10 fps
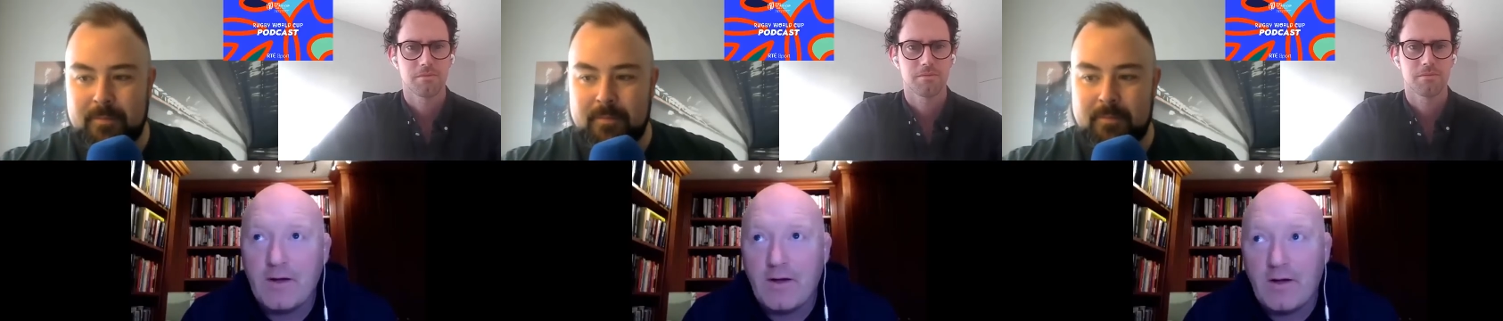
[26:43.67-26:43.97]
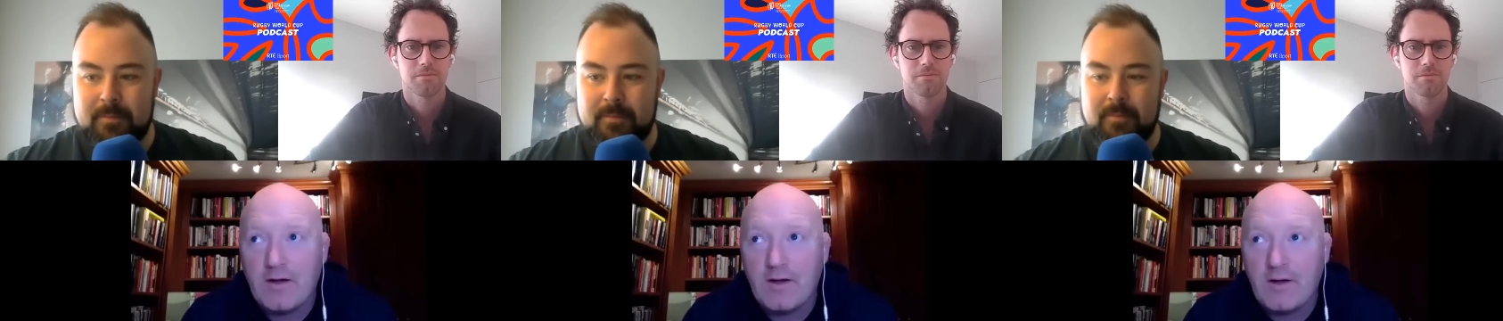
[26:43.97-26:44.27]
Speaker 1: I, I,
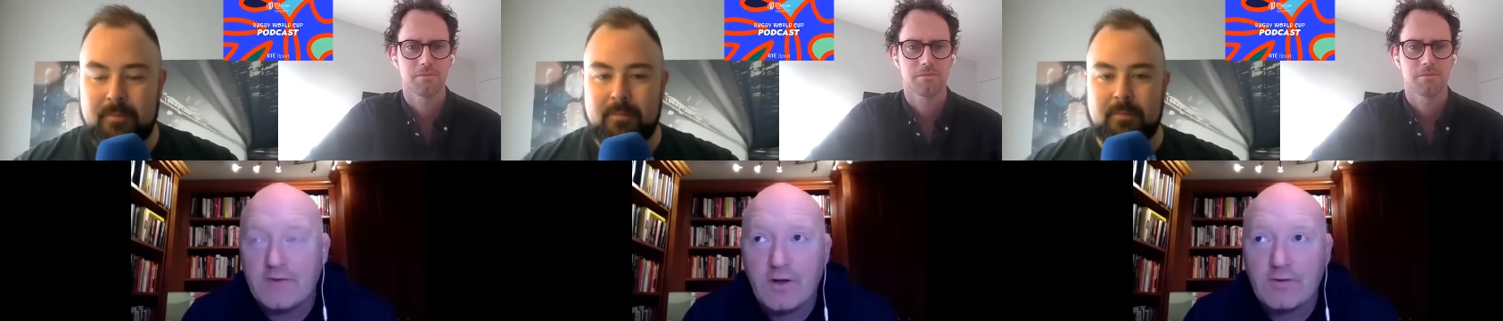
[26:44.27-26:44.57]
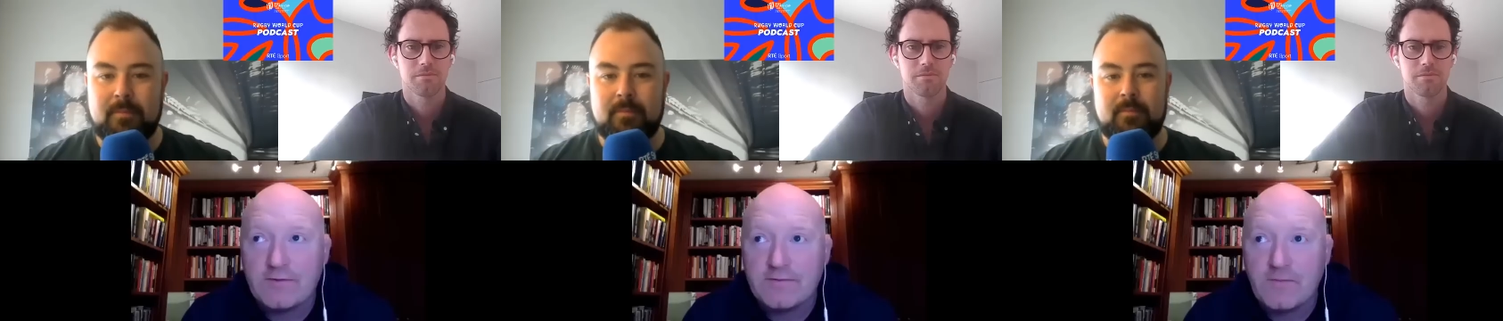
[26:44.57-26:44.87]
I thought
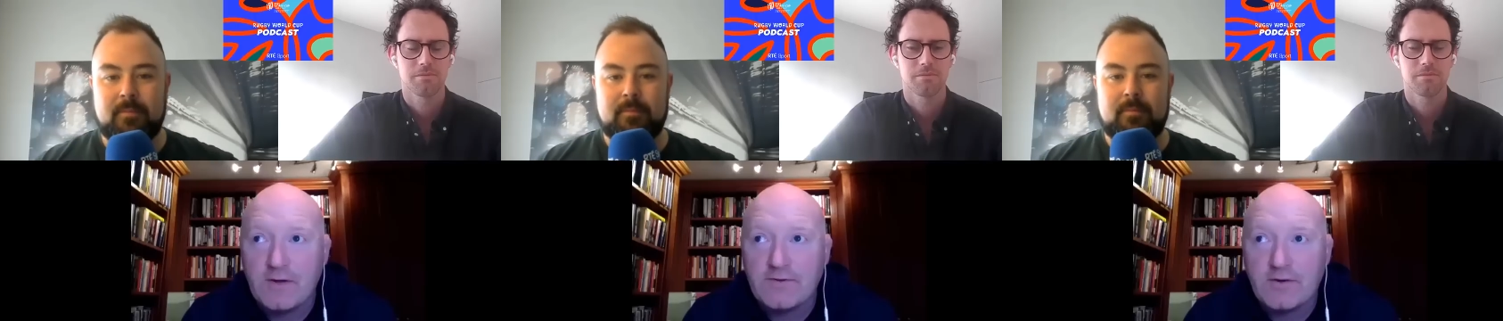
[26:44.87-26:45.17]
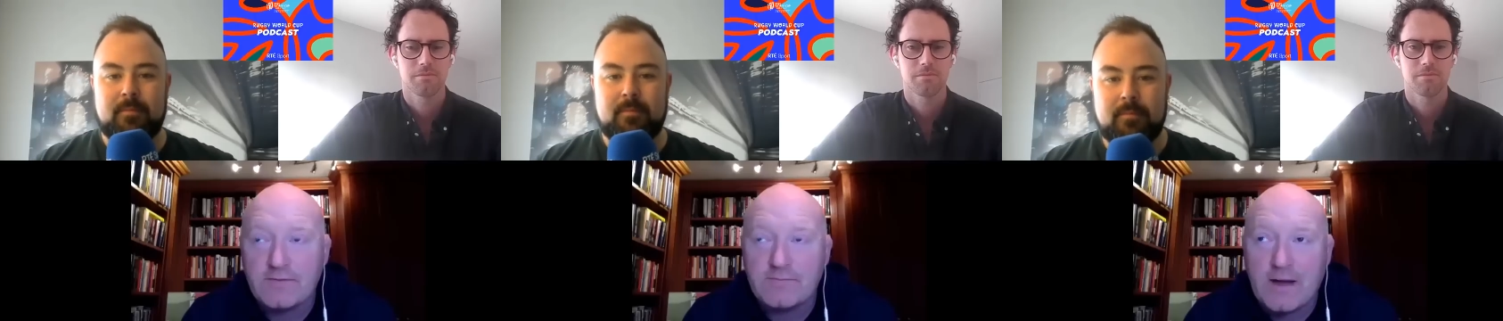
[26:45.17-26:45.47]
I thought
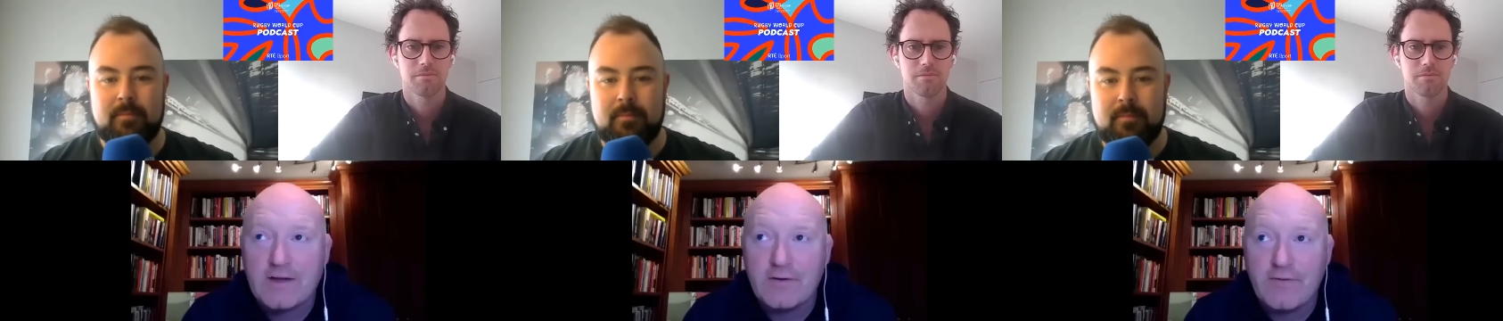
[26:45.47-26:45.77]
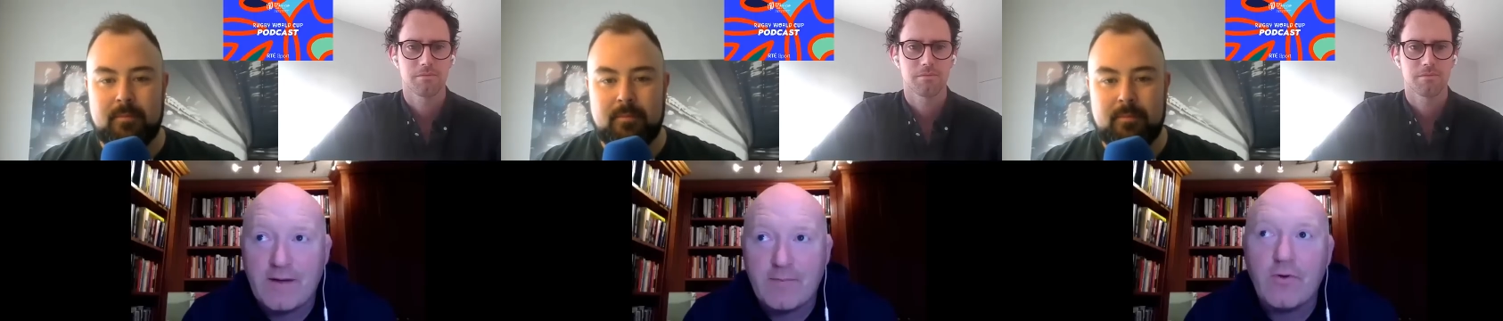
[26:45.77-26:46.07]
back in
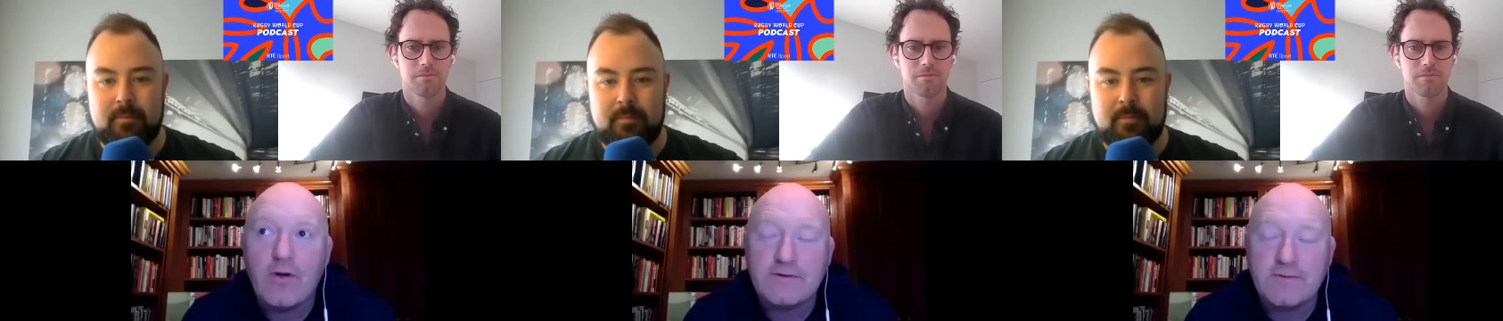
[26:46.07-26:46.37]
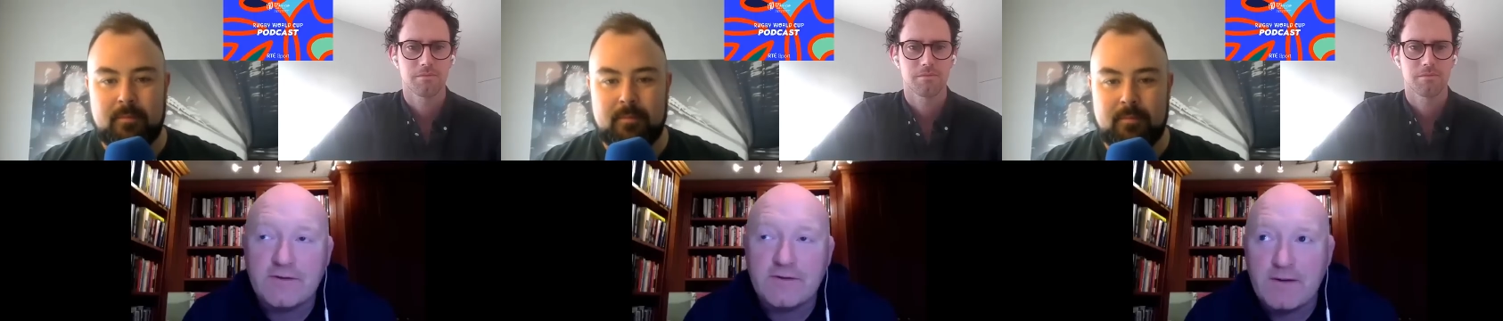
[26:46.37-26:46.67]
November, I I
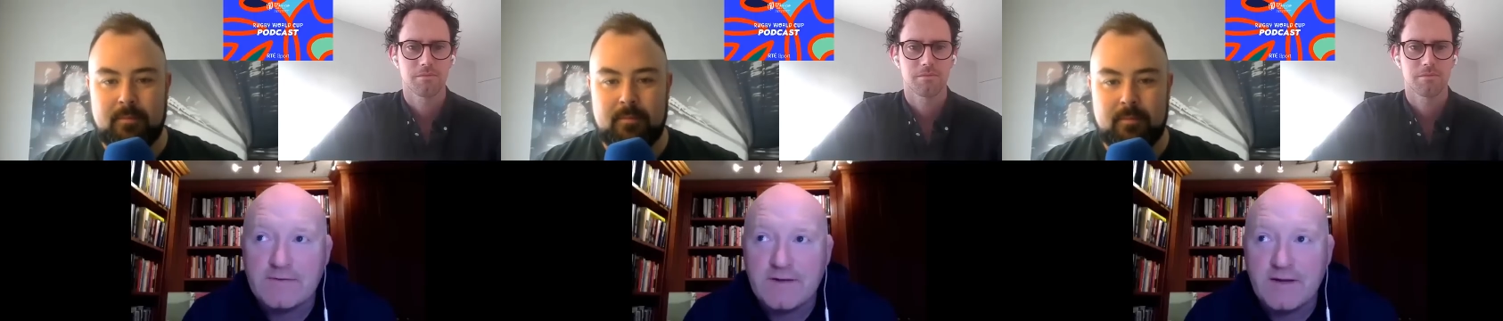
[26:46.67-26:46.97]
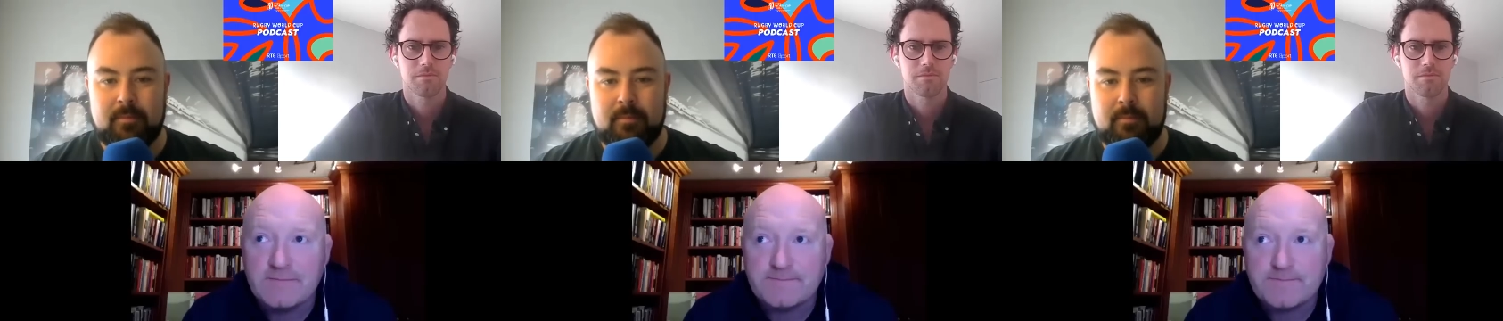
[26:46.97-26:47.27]
spent um,
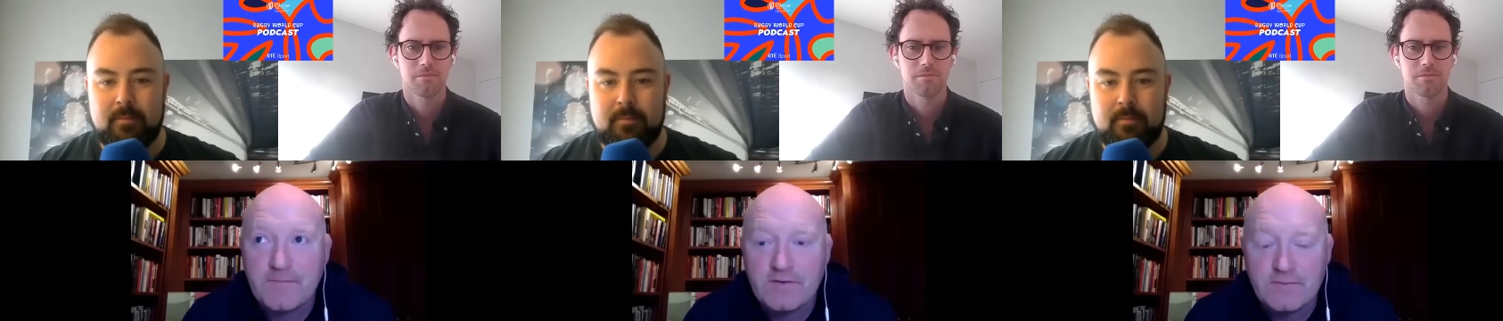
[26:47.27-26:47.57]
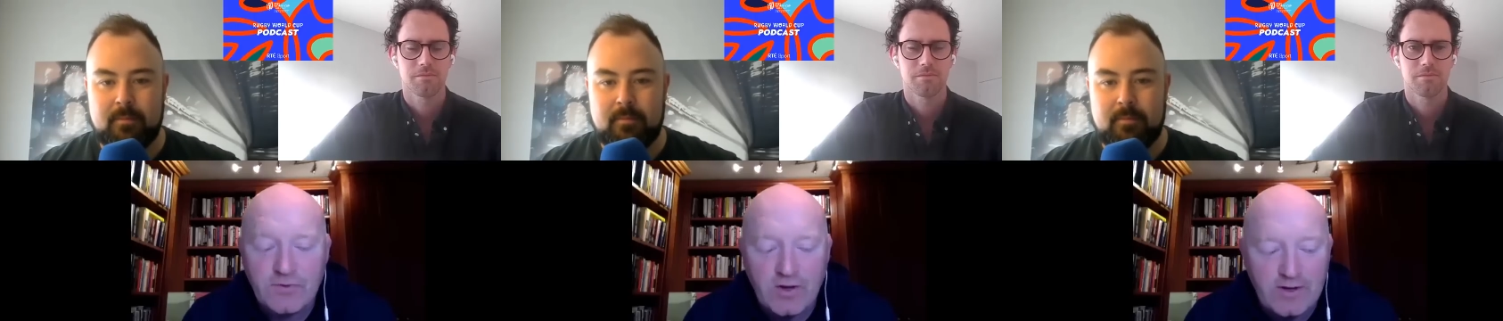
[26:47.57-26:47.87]
some
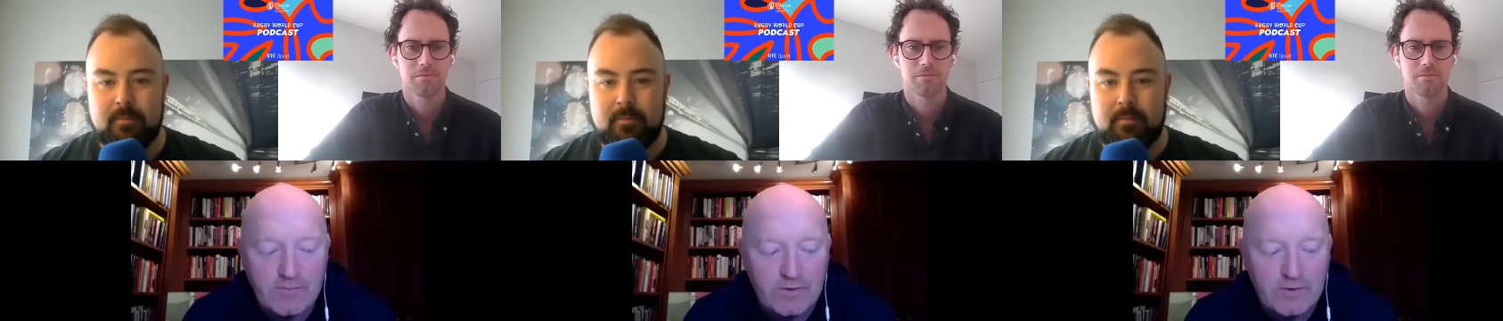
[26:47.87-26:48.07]
time with.